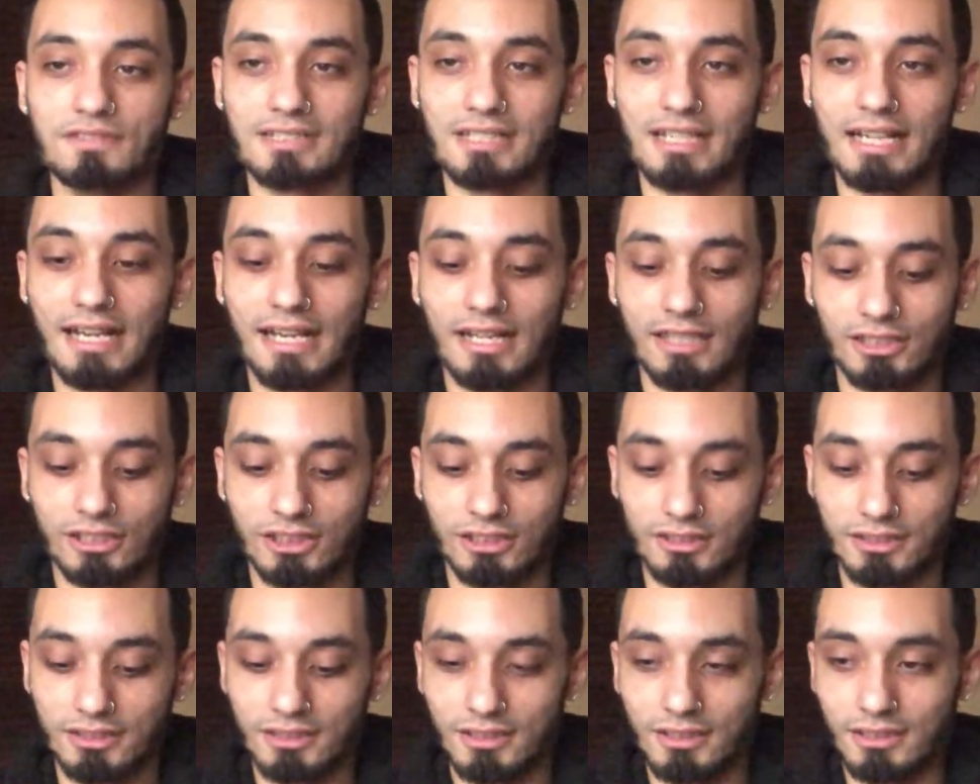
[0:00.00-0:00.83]
to
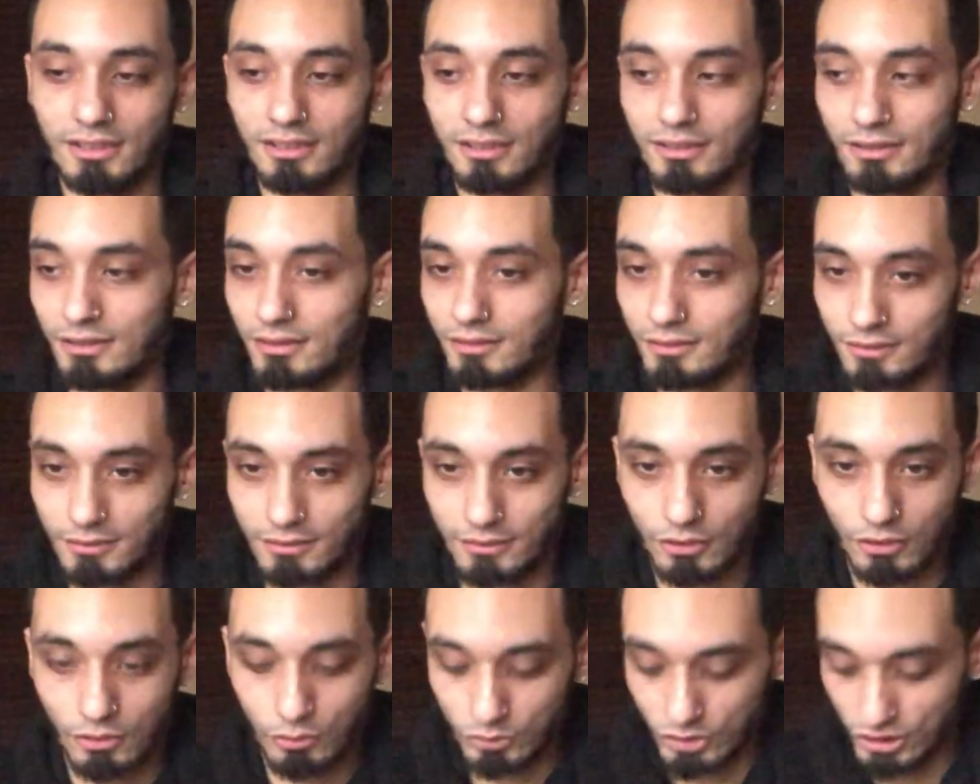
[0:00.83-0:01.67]
actually uh
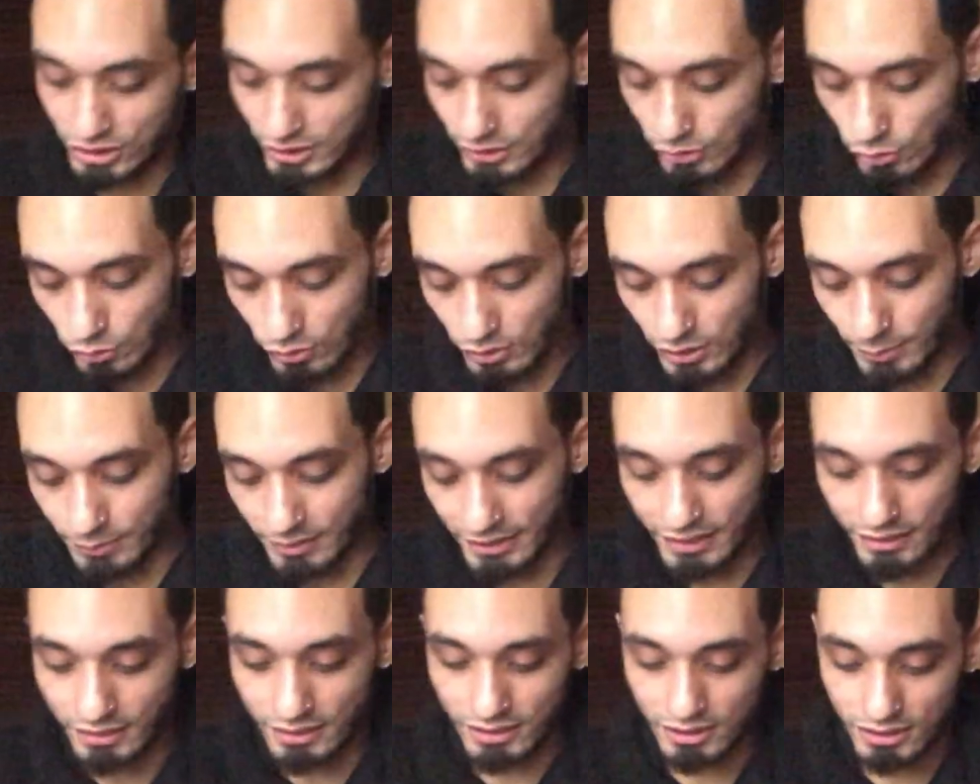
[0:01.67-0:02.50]
oh shit, hold on, let me
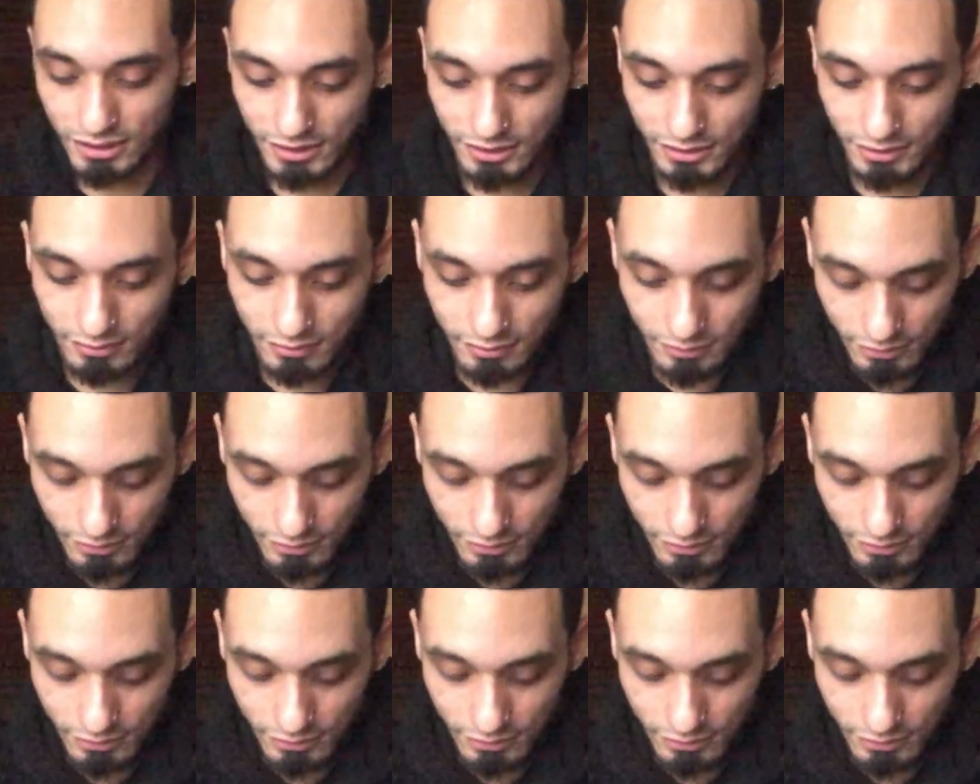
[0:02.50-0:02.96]
hit this shit.